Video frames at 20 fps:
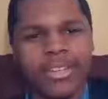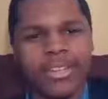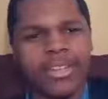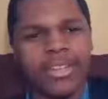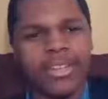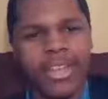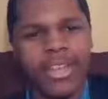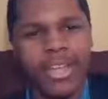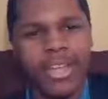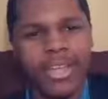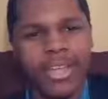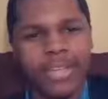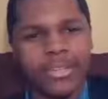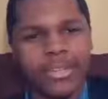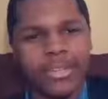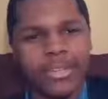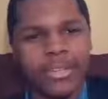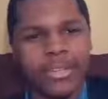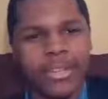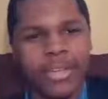can I ask
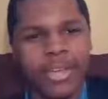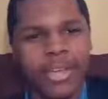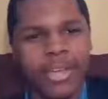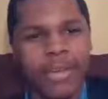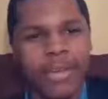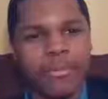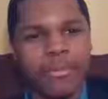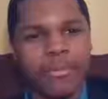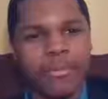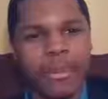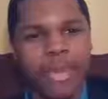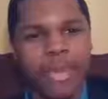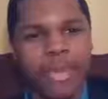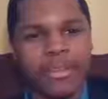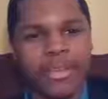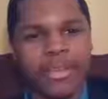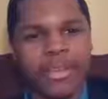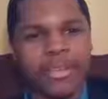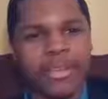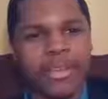you to come around
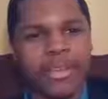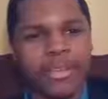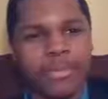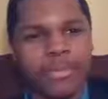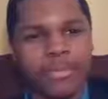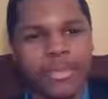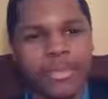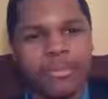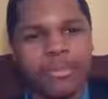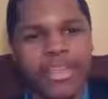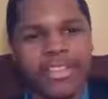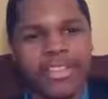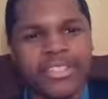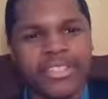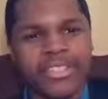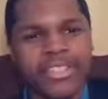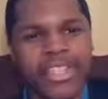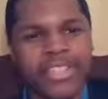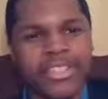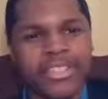and do
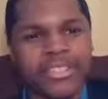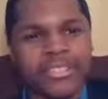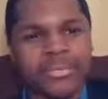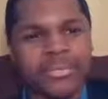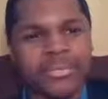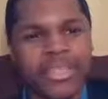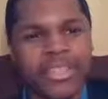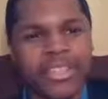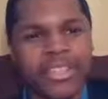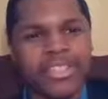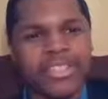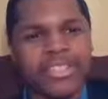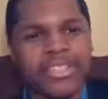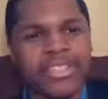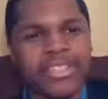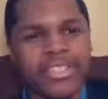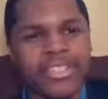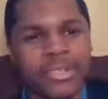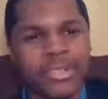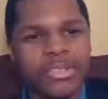presentations with us?
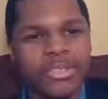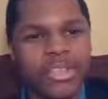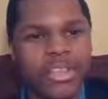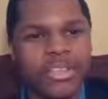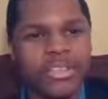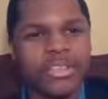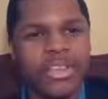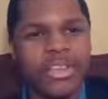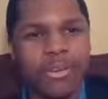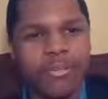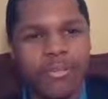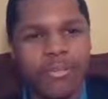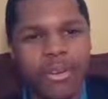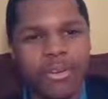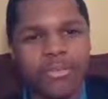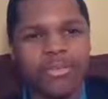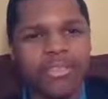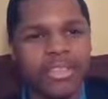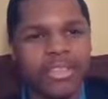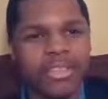Because that was such a
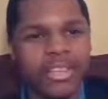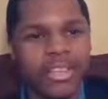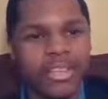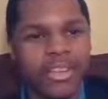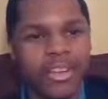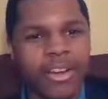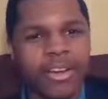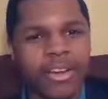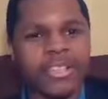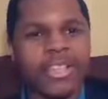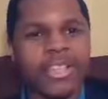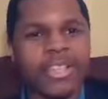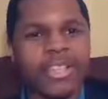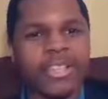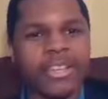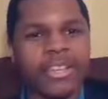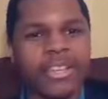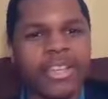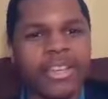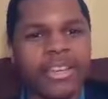perfect,
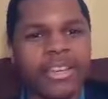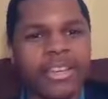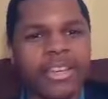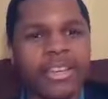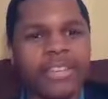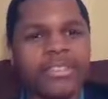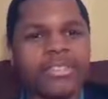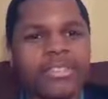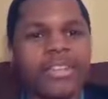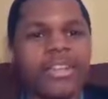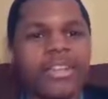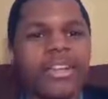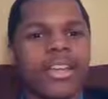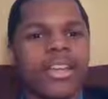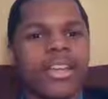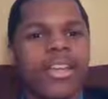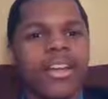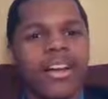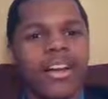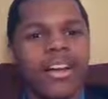articulated answer.
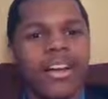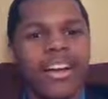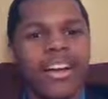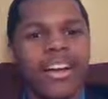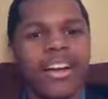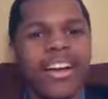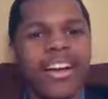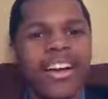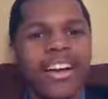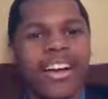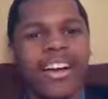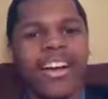Uh,